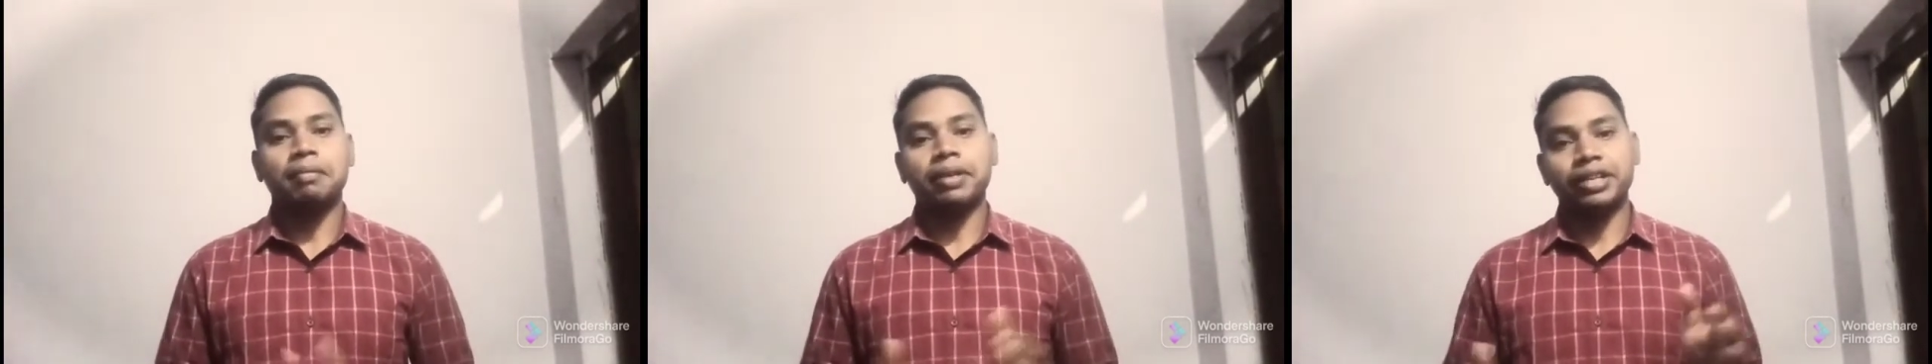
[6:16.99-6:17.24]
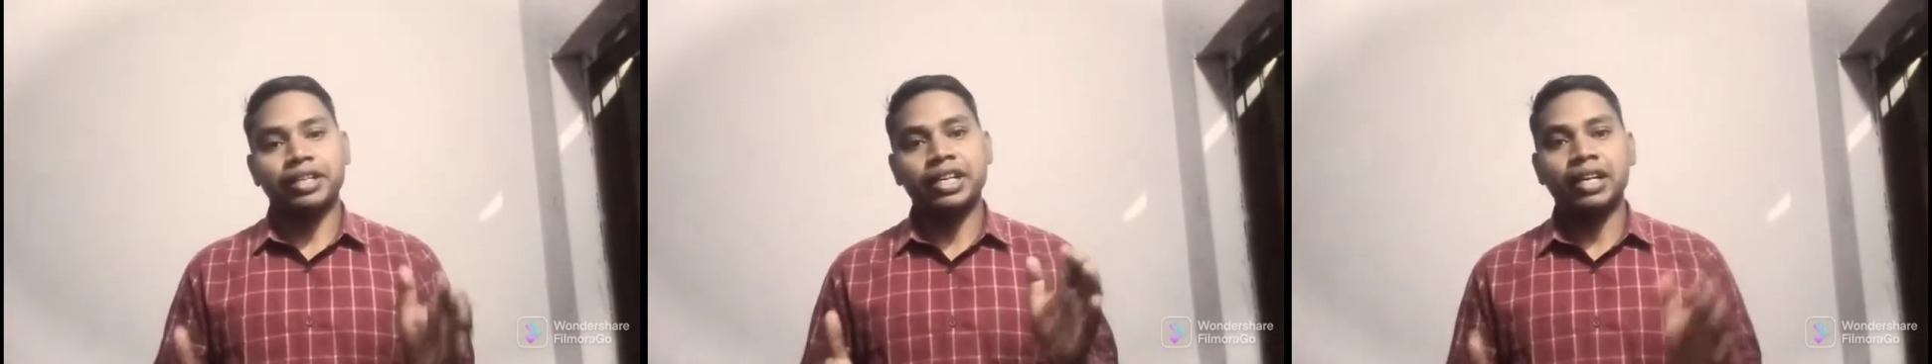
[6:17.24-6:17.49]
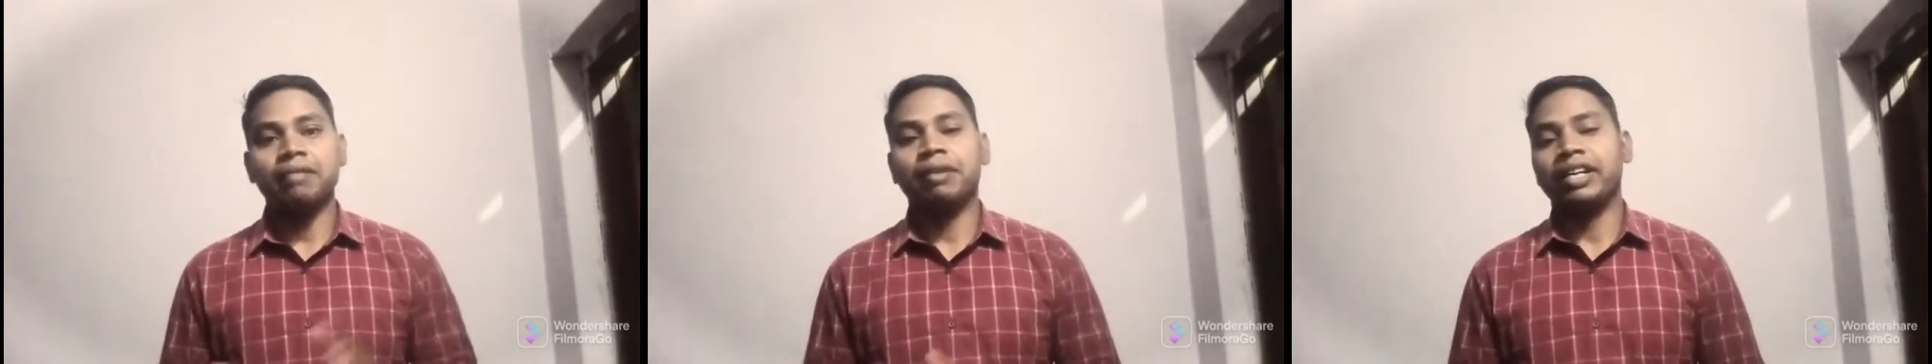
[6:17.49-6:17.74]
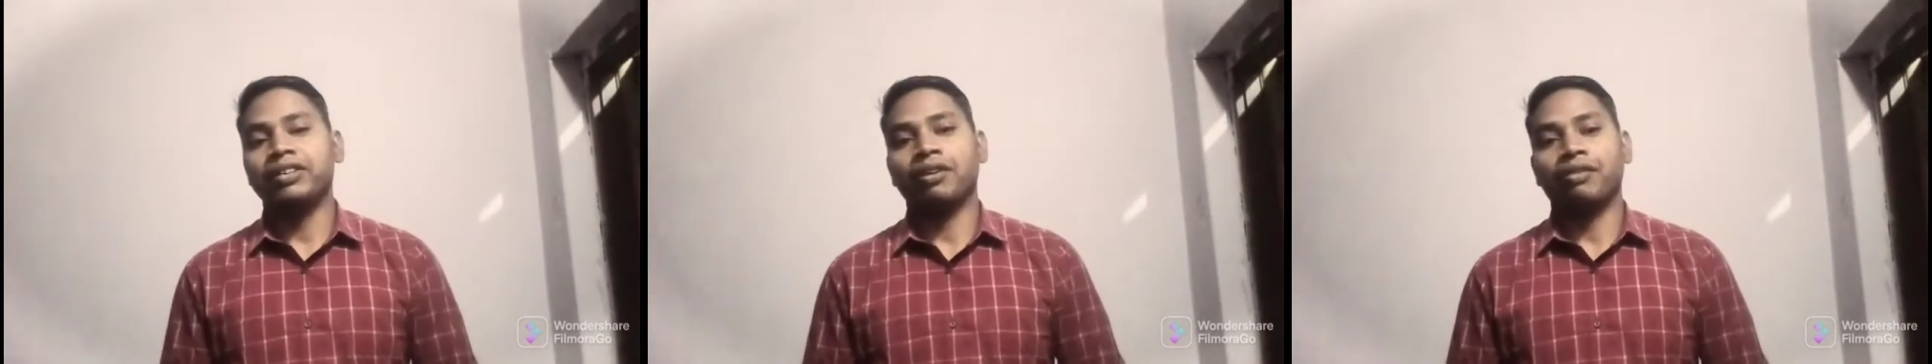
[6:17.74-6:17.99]
But really,
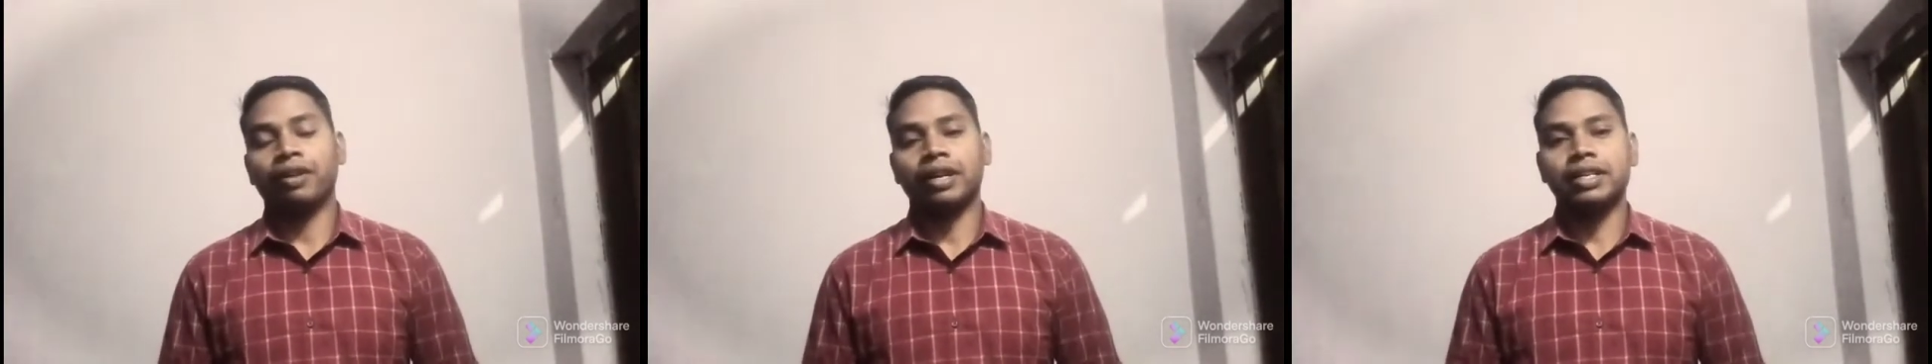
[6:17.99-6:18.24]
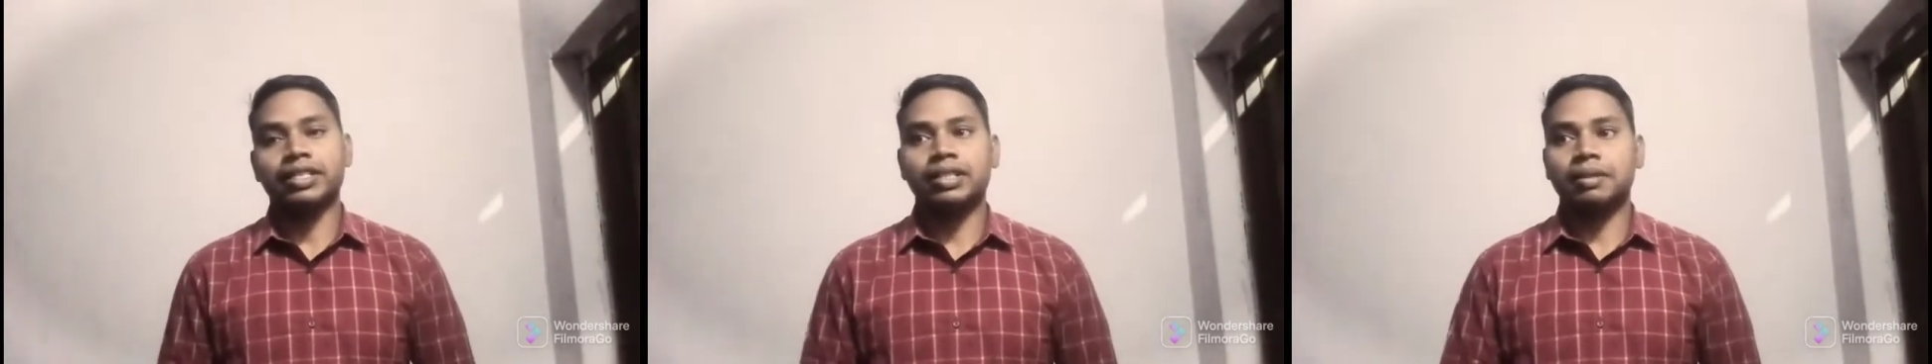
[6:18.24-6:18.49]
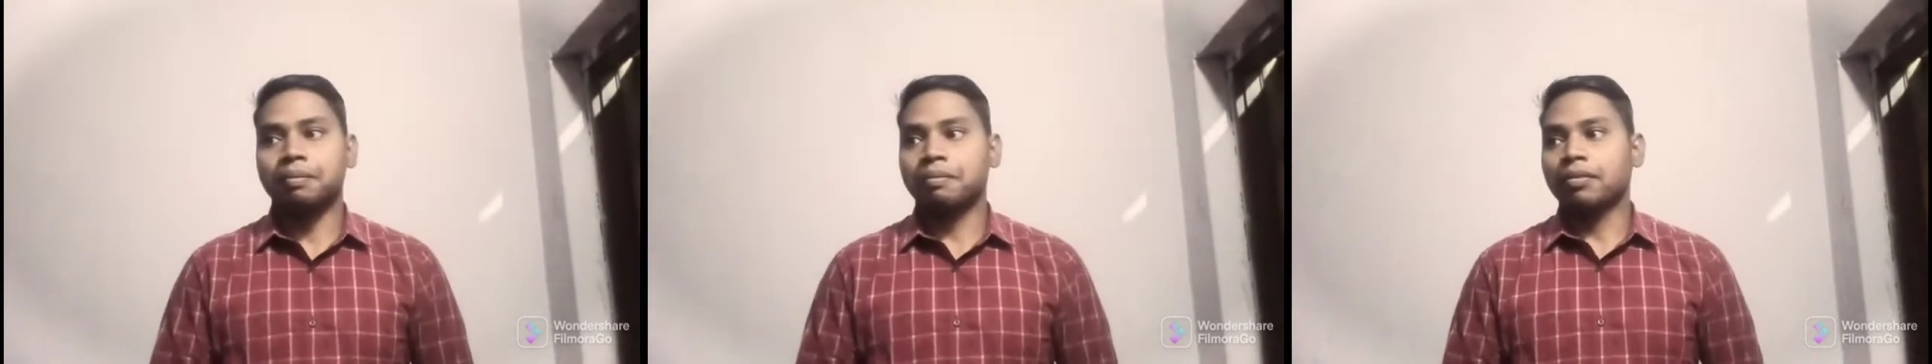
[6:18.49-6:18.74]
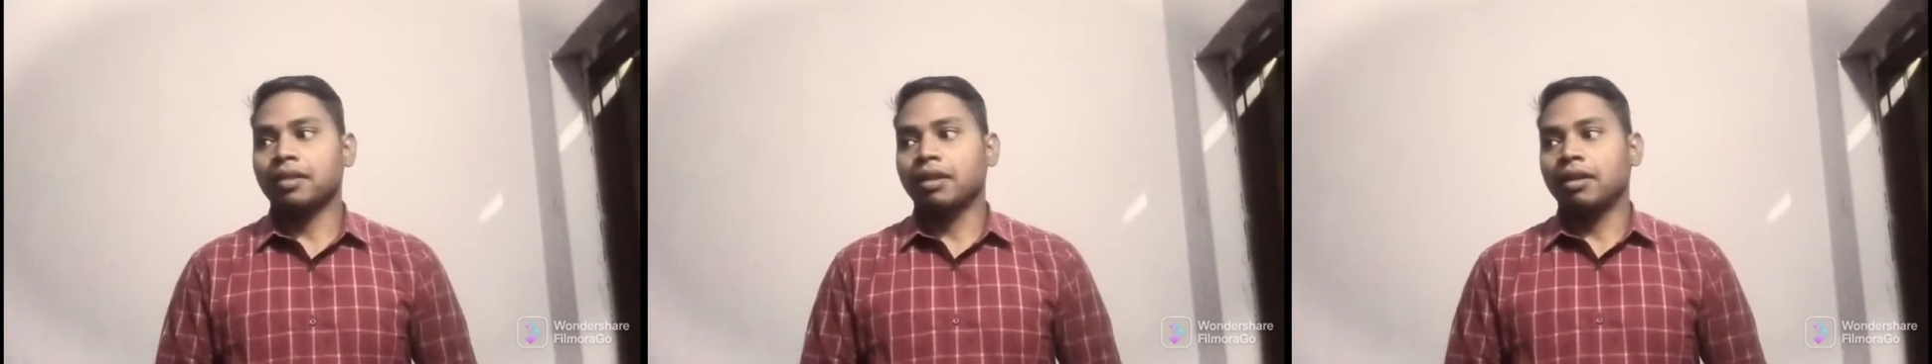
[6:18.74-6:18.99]
my dear friends,
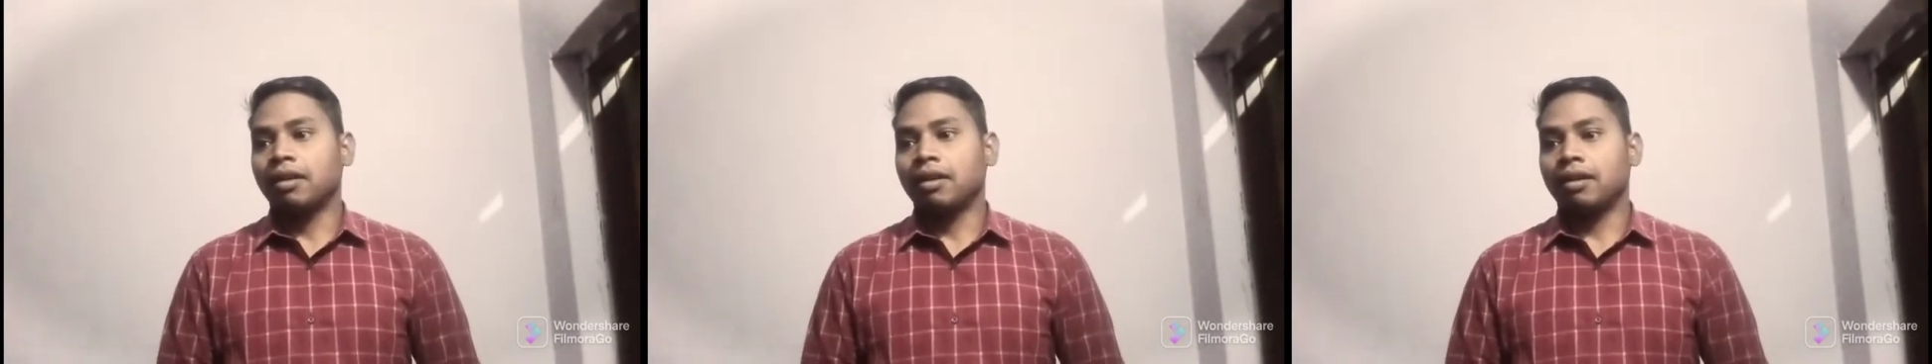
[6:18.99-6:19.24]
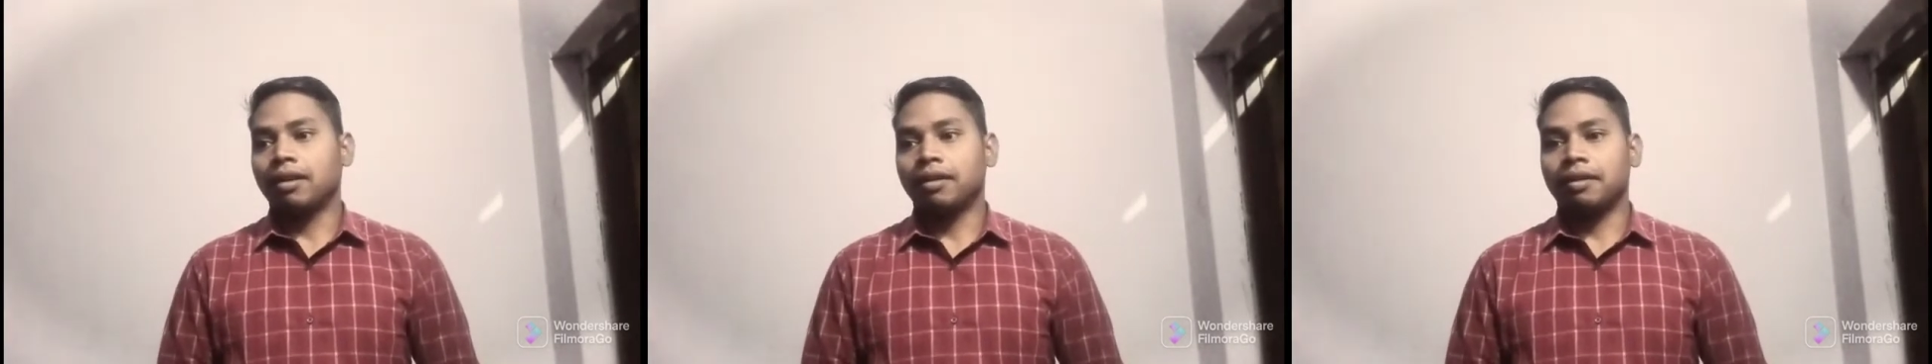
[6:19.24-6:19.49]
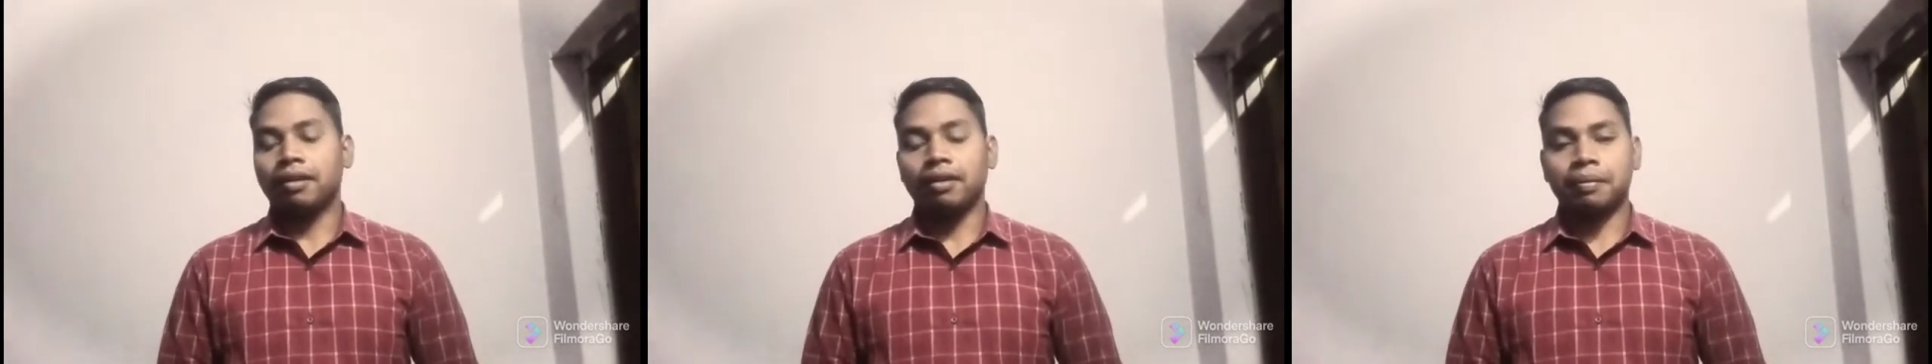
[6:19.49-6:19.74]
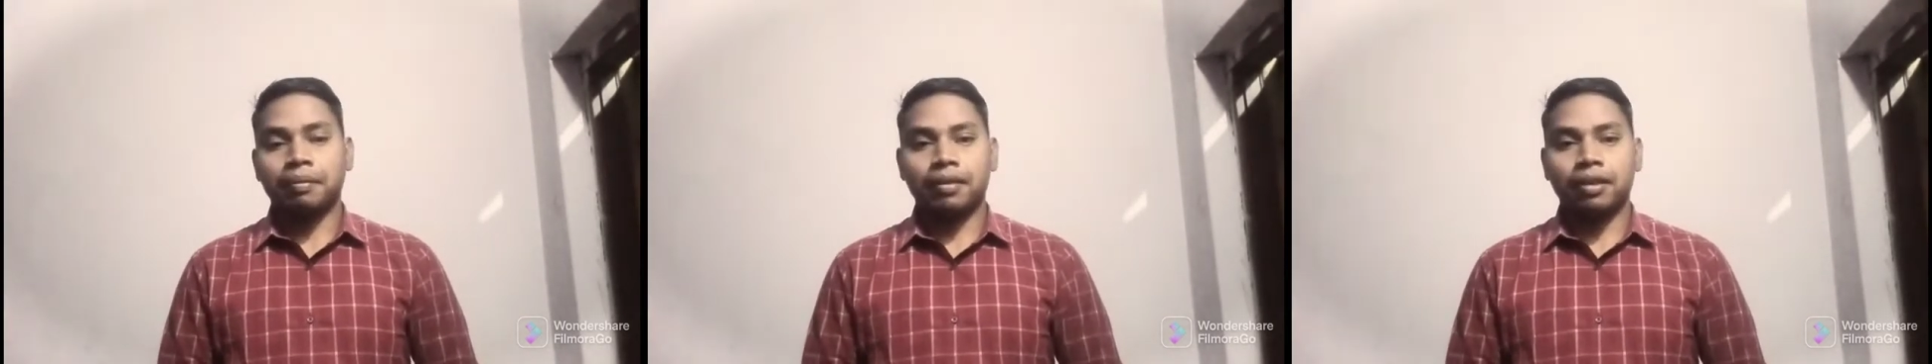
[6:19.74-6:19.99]

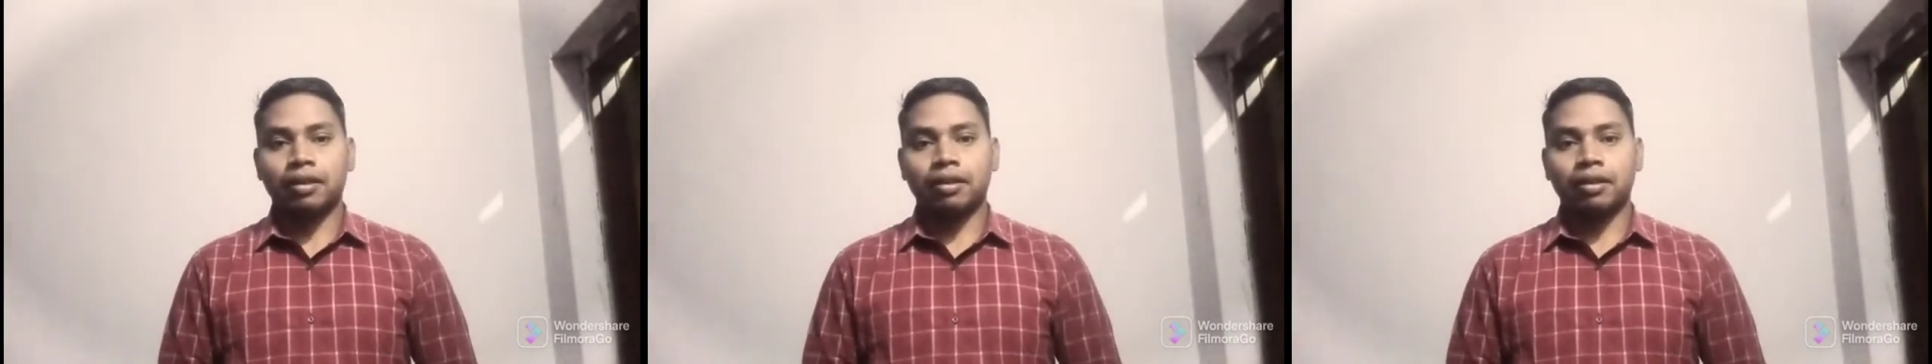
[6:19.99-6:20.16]
I